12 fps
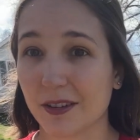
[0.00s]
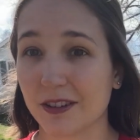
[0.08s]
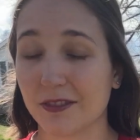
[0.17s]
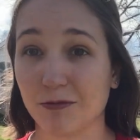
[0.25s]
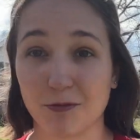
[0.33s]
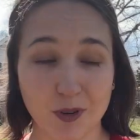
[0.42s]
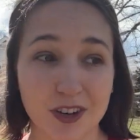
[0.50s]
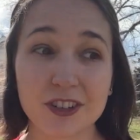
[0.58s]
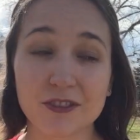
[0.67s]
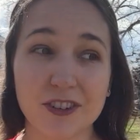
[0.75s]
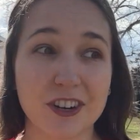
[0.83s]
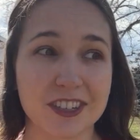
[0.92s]

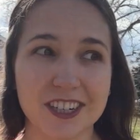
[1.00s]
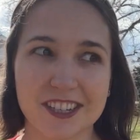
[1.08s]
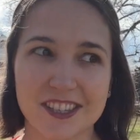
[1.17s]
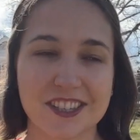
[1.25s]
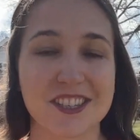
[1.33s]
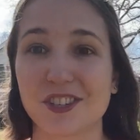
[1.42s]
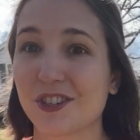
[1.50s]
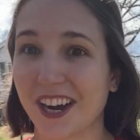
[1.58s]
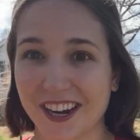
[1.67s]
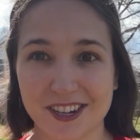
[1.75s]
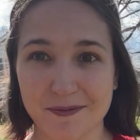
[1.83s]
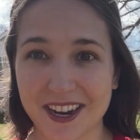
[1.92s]
wonderful artists
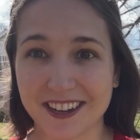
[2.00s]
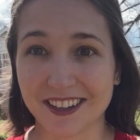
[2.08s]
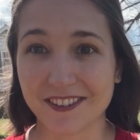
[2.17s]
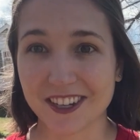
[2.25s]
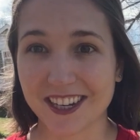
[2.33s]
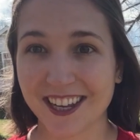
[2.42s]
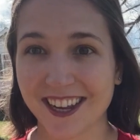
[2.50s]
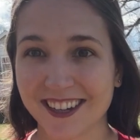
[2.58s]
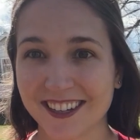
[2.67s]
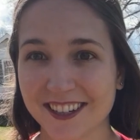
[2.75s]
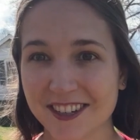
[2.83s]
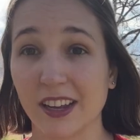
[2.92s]
trying to make a living.
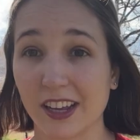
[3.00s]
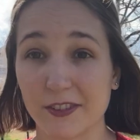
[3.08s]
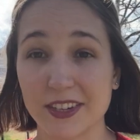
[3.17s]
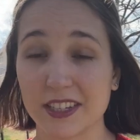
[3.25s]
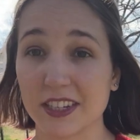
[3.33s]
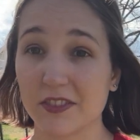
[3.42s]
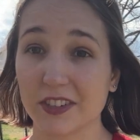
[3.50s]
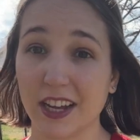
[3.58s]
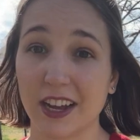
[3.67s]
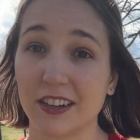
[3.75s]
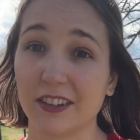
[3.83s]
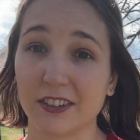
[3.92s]
Anyways, links for
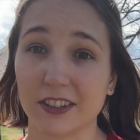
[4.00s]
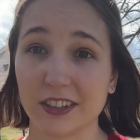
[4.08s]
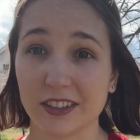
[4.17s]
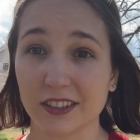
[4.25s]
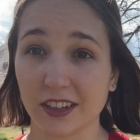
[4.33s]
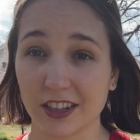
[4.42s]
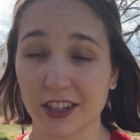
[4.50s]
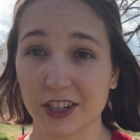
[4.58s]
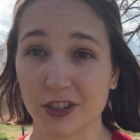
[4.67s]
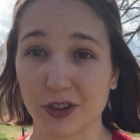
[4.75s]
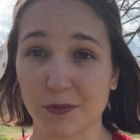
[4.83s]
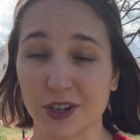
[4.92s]
that are in the
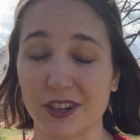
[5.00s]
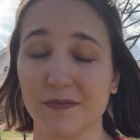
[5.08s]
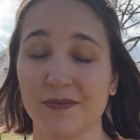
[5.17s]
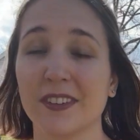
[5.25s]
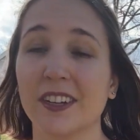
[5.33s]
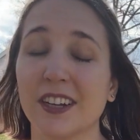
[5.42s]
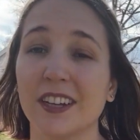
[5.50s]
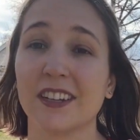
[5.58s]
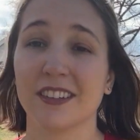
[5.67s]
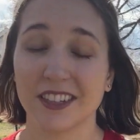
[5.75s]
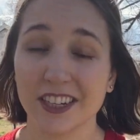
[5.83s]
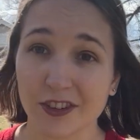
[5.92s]
description.
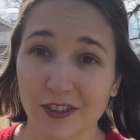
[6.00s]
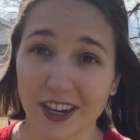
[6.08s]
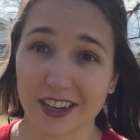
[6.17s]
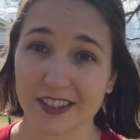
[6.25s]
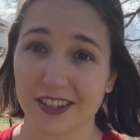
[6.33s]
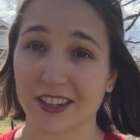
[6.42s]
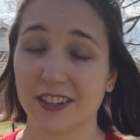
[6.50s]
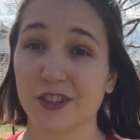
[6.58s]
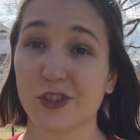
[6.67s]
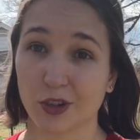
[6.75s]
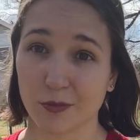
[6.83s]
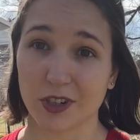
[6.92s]
Thank you guys
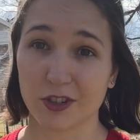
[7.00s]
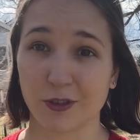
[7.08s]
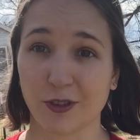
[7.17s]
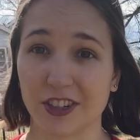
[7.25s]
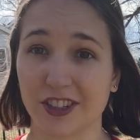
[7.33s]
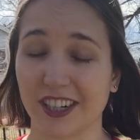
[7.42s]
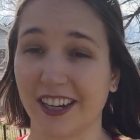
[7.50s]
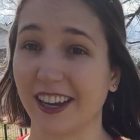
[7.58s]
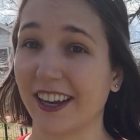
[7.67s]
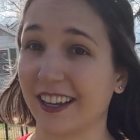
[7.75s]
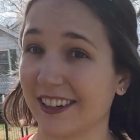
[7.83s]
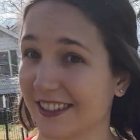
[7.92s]
so much for watching,
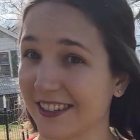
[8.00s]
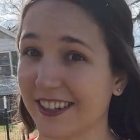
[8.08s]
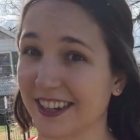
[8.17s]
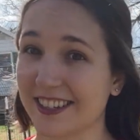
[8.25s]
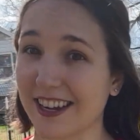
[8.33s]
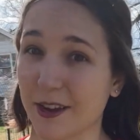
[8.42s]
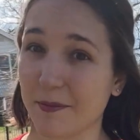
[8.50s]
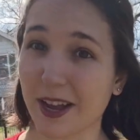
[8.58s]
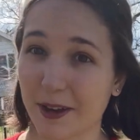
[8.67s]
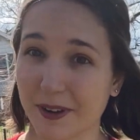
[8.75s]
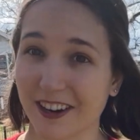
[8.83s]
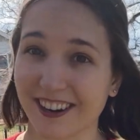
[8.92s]
and until next time,
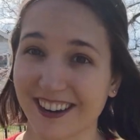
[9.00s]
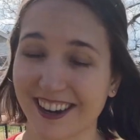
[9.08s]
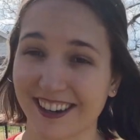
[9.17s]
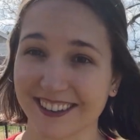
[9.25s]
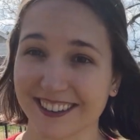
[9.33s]
happy gardening.